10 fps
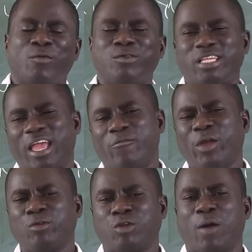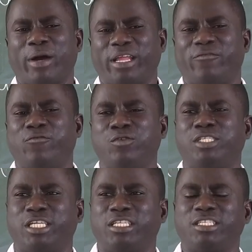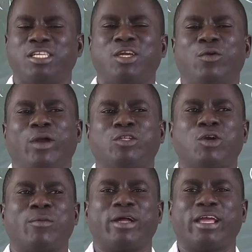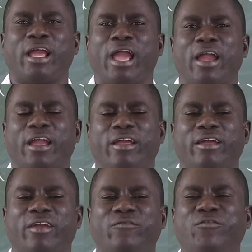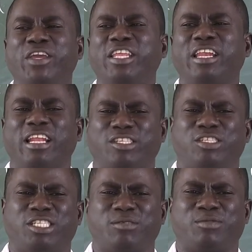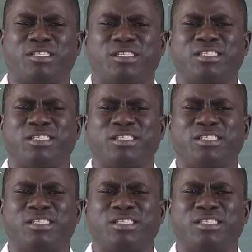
When you talk about a food chain, we are talking about a feeding relationships.